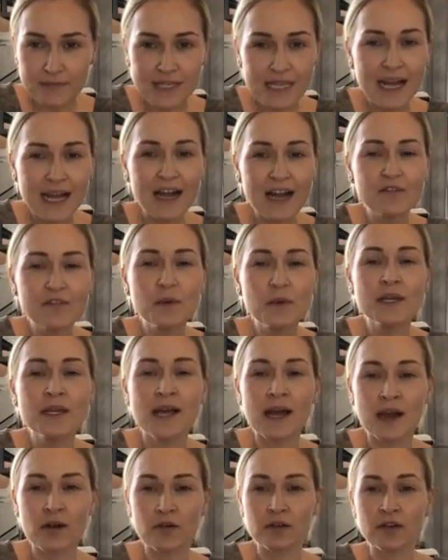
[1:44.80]
I've been
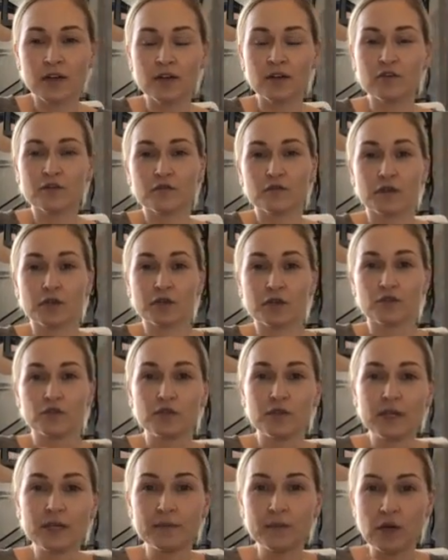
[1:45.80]
out of
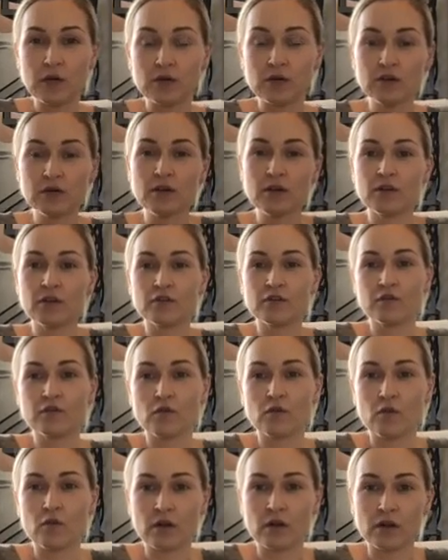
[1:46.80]
recruiting mode
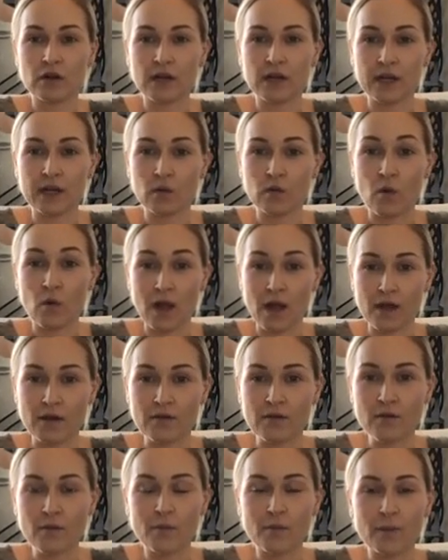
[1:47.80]
for a
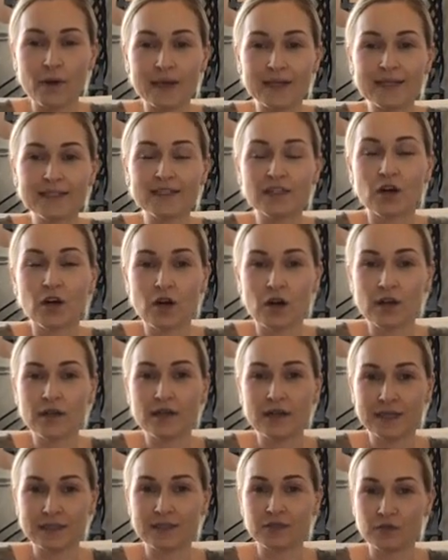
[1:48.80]
while, but it's hard
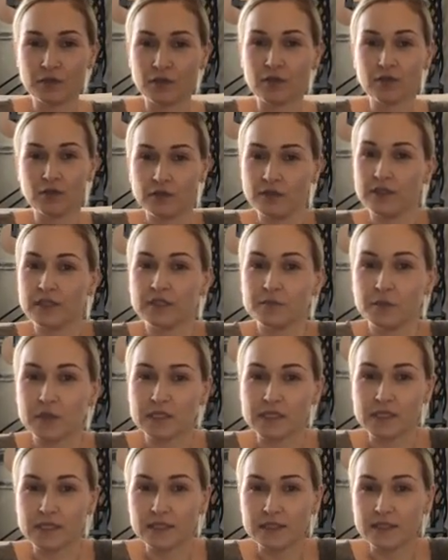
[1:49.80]
not to recruit in this
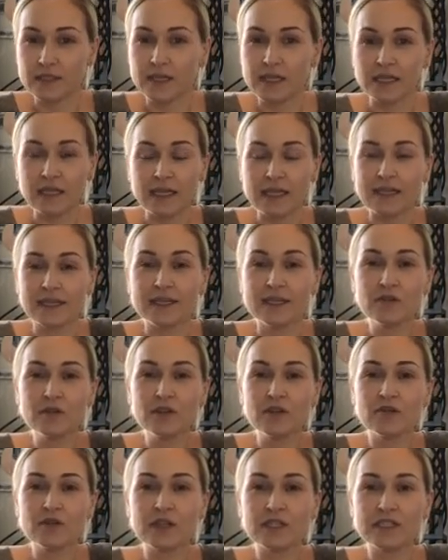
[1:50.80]
business. Like, even
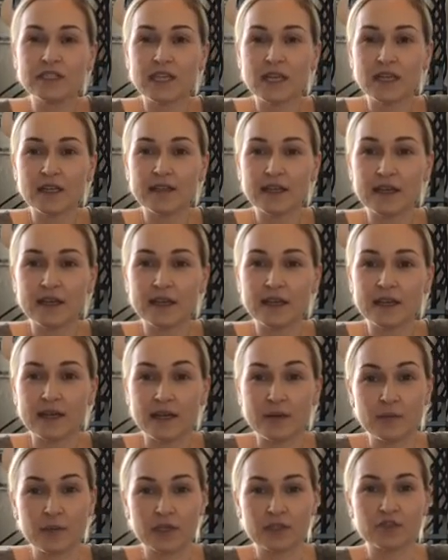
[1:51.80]
if I say that, like,
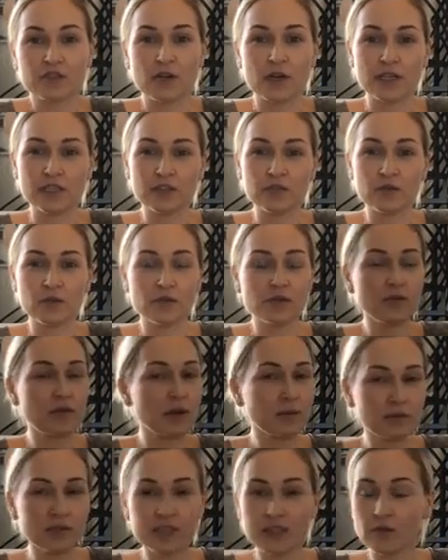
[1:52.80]
I'm not trying to recruit,
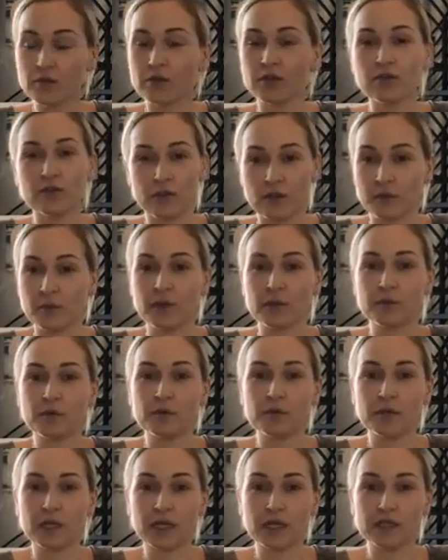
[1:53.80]
I'm still recruiting people
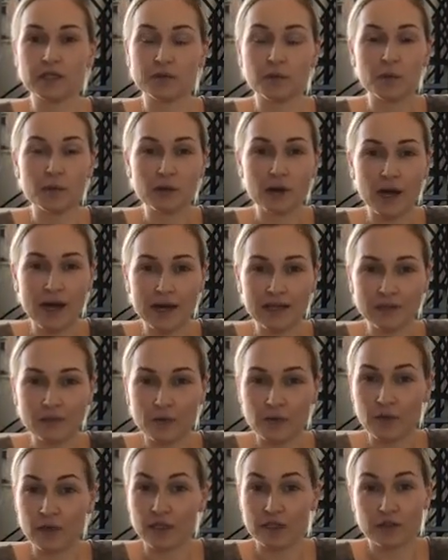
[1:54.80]
because people ask me
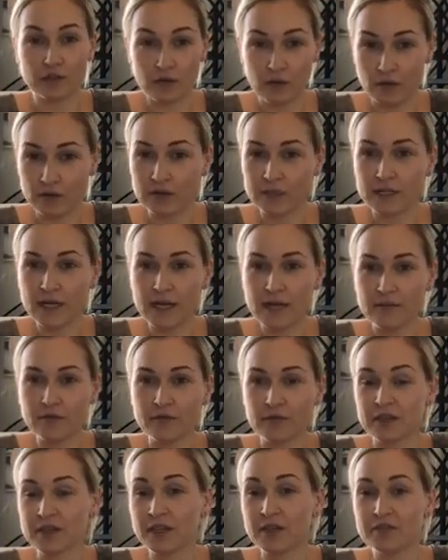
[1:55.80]
what I do all the time for
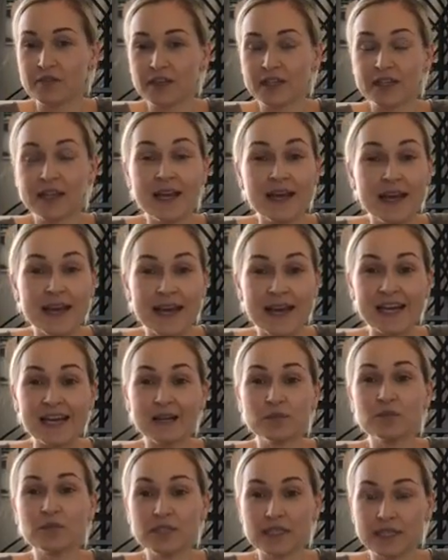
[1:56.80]
a living, and
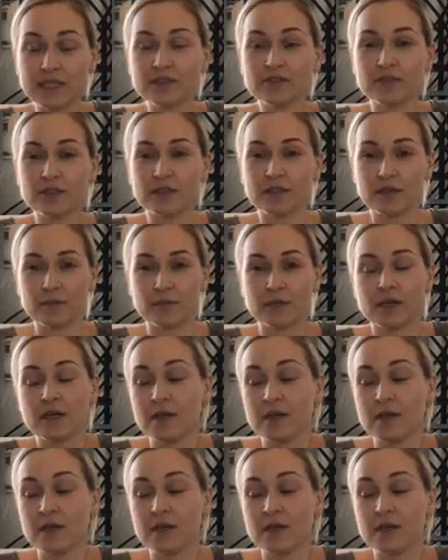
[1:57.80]
I'm just answering them.